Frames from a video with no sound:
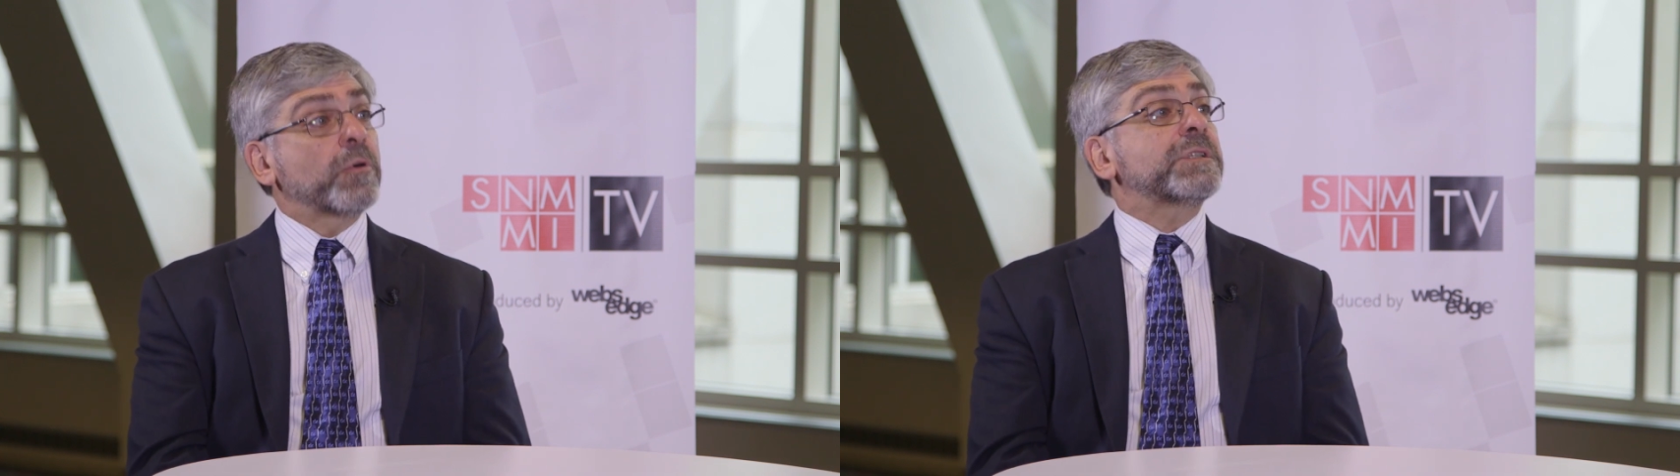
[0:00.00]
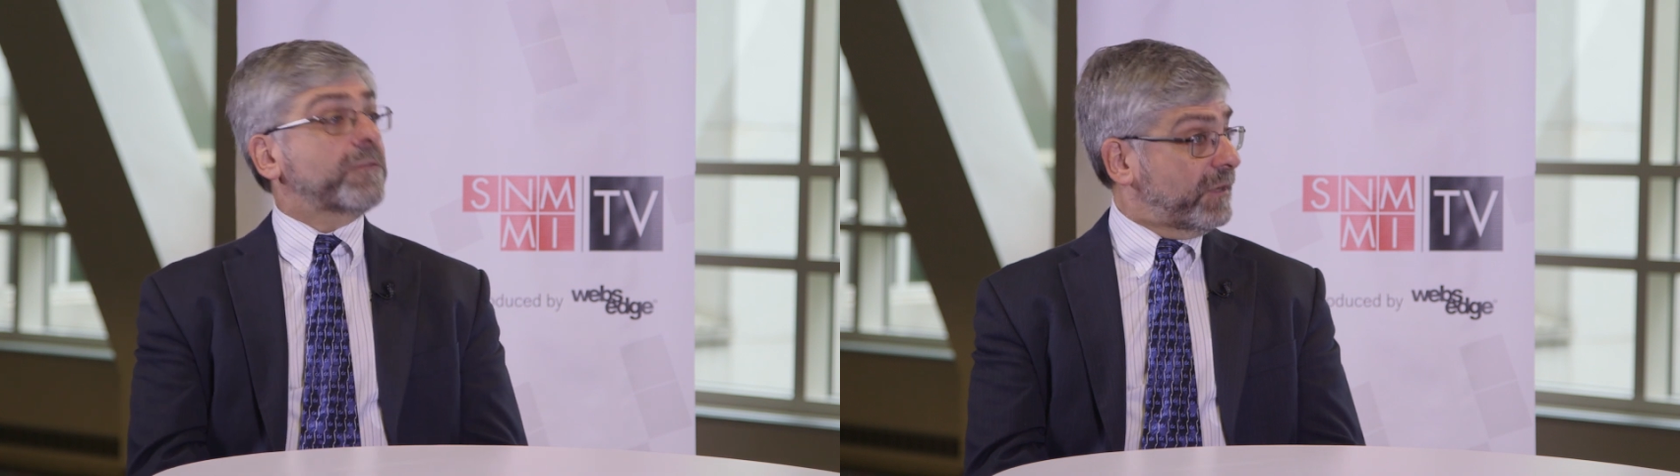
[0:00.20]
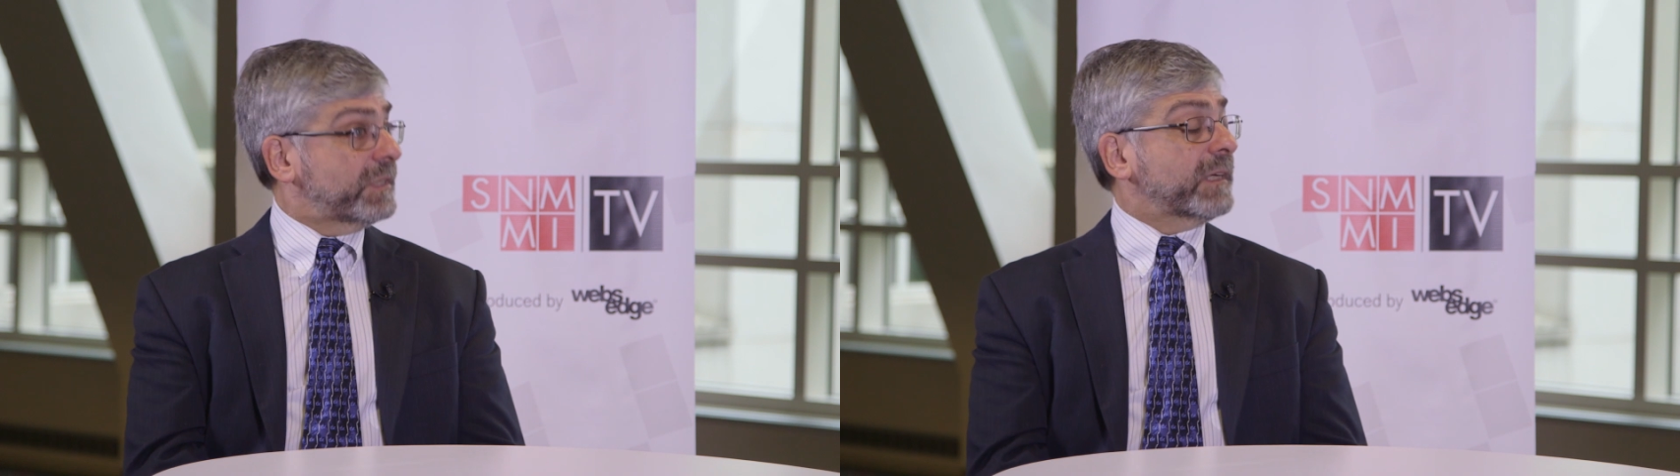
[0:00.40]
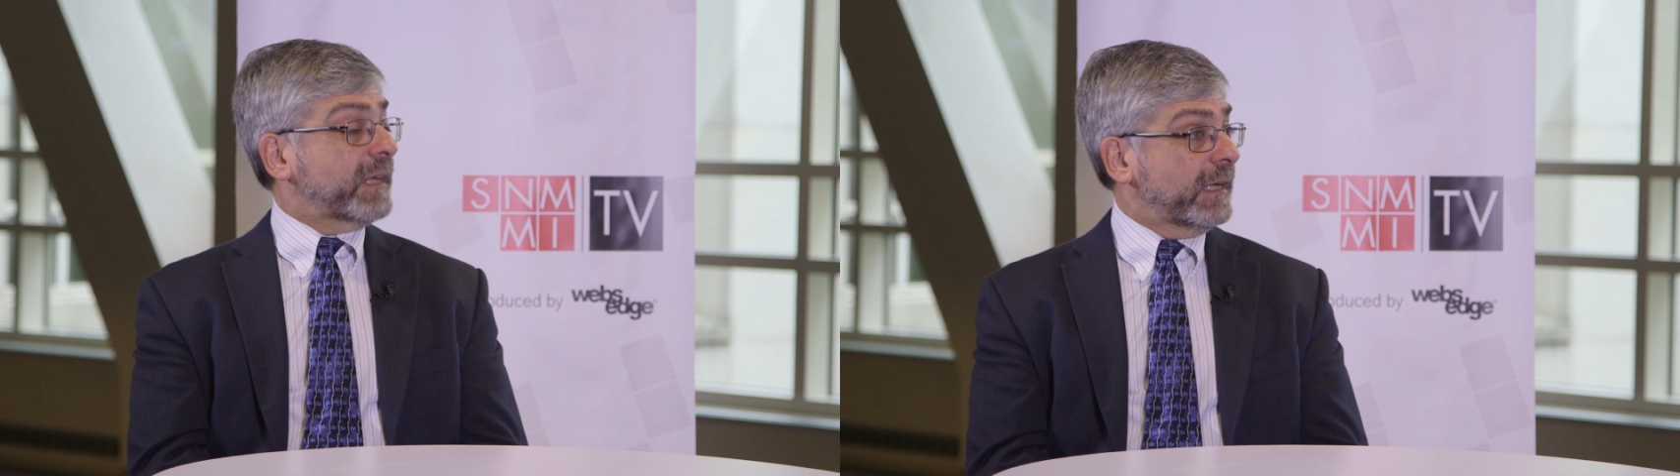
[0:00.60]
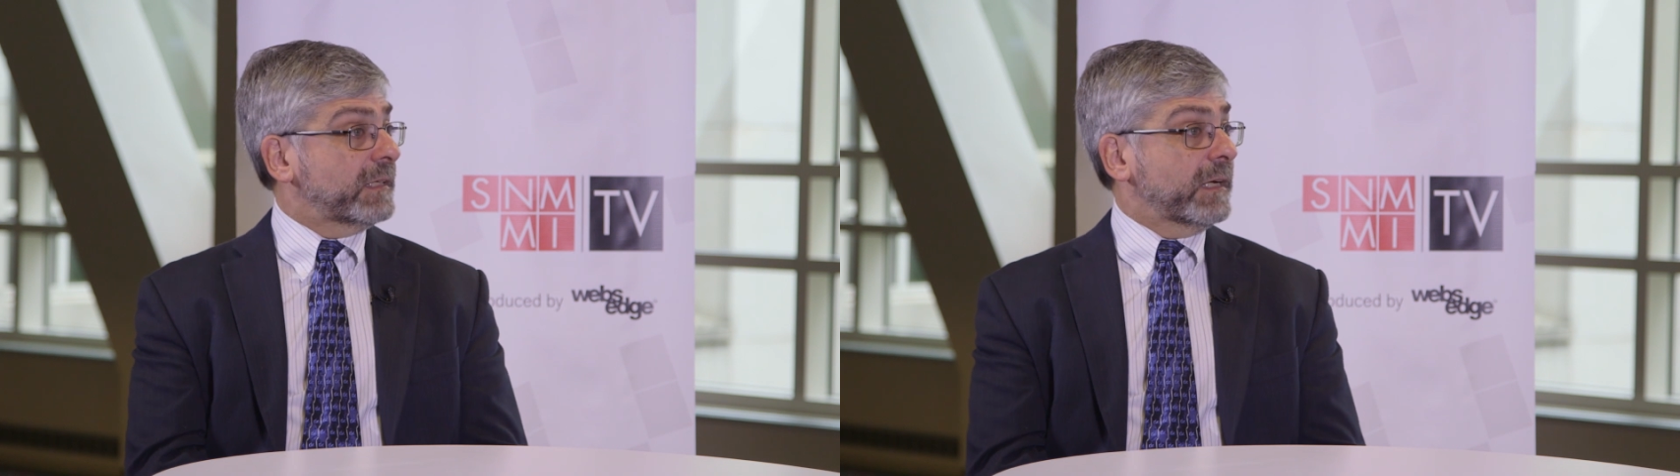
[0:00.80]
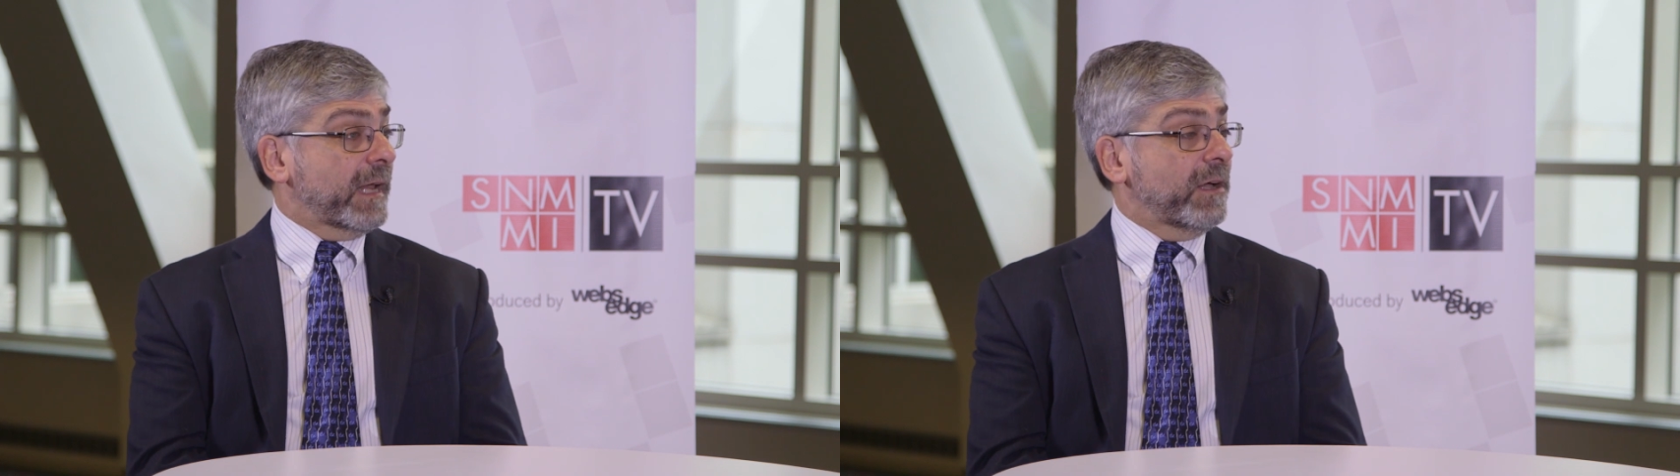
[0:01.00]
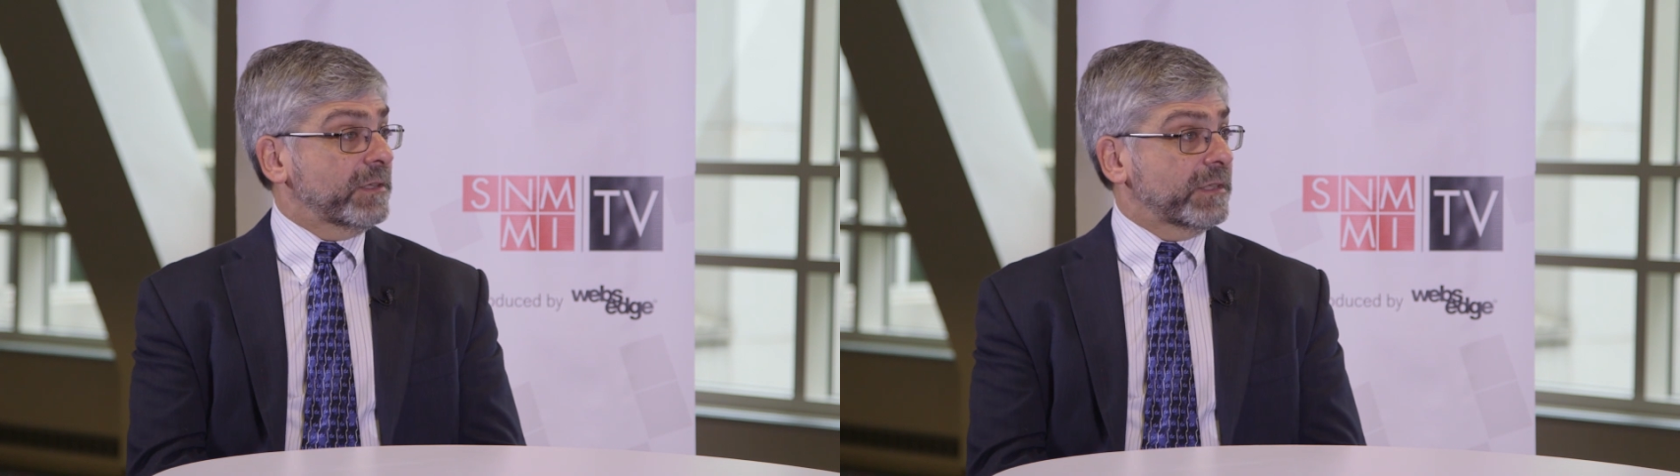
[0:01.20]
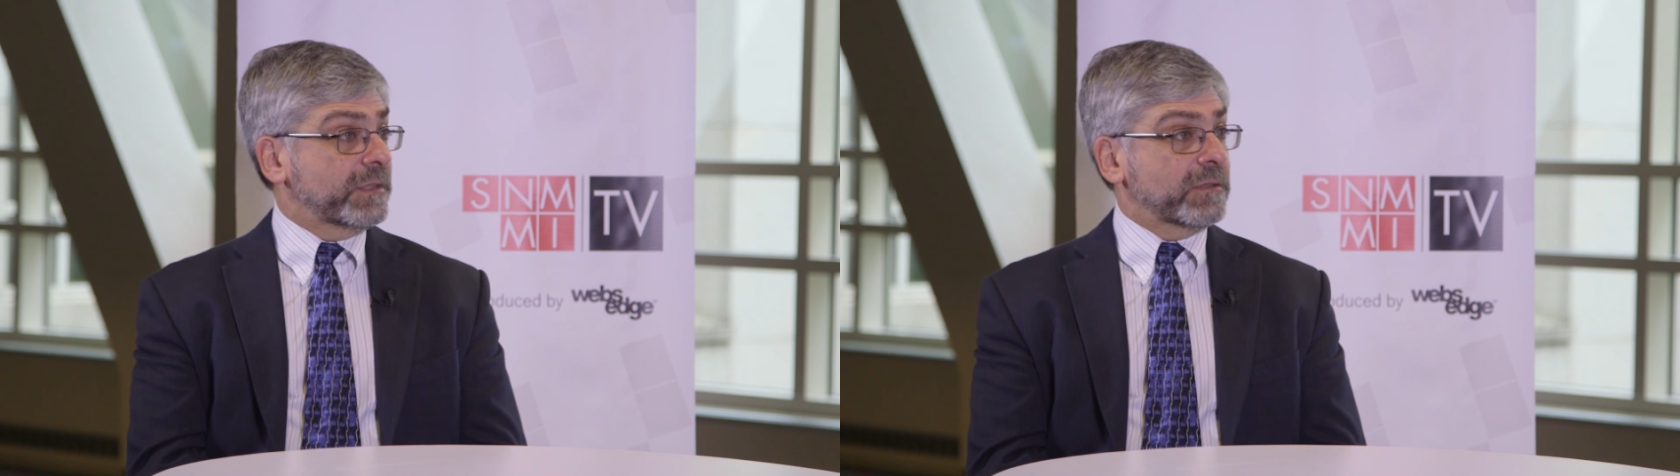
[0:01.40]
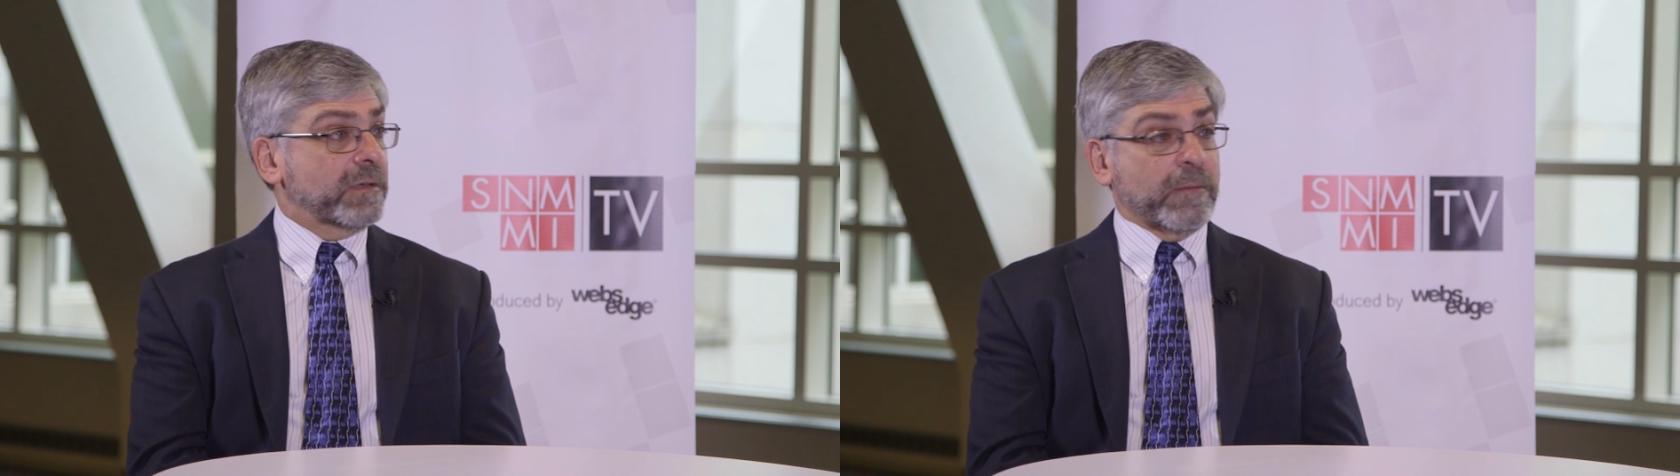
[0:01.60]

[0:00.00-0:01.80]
sophisticated analysis